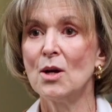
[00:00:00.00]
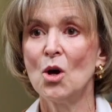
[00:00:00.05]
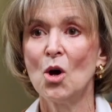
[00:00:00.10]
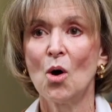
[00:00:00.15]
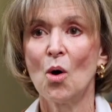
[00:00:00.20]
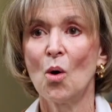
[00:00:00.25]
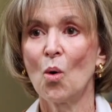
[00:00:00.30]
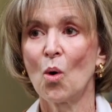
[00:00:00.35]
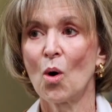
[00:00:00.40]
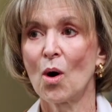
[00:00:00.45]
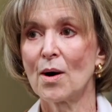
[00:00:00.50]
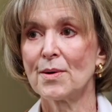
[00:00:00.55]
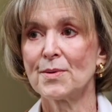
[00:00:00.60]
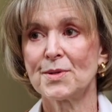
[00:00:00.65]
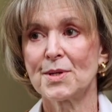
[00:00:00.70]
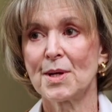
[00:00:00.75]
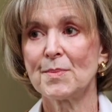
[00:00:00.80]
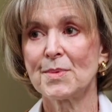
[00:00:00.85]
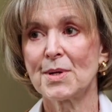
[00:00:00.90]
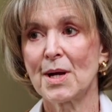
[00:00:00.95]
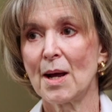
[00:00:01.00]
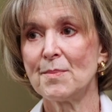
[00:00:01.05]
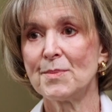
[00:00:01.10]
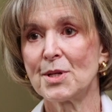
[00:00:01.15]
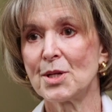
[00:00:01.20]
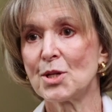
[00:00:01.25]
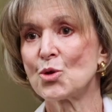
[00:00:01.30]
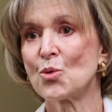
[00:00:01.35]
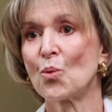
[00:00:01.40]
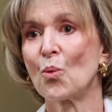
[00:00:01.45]
or sometimes
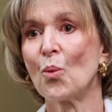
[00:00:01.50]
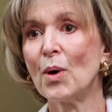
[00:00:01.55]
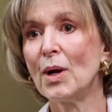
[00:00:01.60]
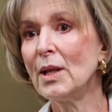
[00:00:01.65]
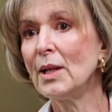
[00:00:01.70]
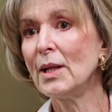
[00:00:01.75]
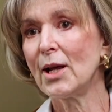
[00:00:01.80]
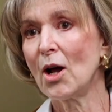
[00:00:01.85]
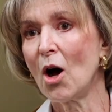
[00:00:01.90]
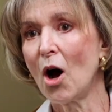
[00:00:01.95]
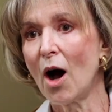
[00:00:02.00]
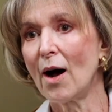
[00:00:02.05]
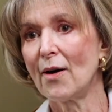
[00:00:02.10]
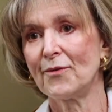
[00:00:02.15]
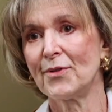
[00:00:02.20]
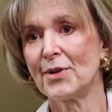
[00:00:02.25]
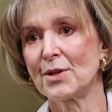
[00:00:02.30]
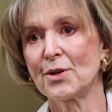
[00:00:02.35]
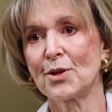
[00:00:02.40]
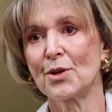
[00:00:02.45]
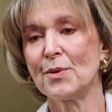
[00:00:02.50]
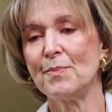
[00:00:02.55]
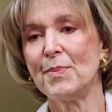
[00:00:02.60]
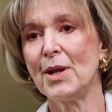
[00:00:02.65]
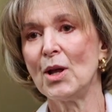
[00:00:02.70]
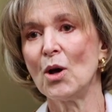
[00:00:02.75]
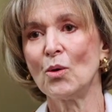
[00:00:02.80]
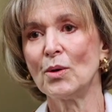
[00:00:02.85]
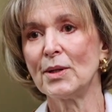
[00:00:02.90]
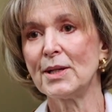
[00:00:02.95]
it's really off, it could be
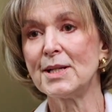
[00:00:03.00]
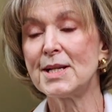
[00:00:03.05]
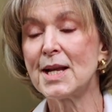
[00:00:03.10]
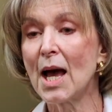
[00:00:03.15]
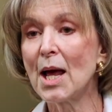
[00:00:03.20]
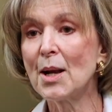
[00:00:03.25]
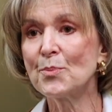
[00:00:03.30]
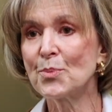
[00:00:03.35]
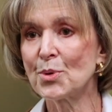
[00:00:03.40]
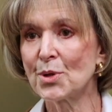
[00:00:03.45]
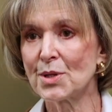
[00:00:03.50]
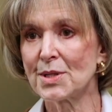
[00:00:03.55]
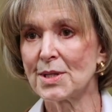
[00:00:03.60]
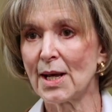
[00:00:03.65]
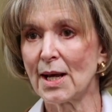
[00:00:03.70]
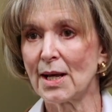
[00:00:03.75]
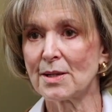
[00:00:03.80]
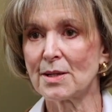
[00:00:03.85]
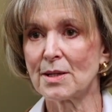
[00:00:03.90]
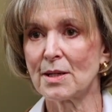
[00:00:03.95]
only 10%.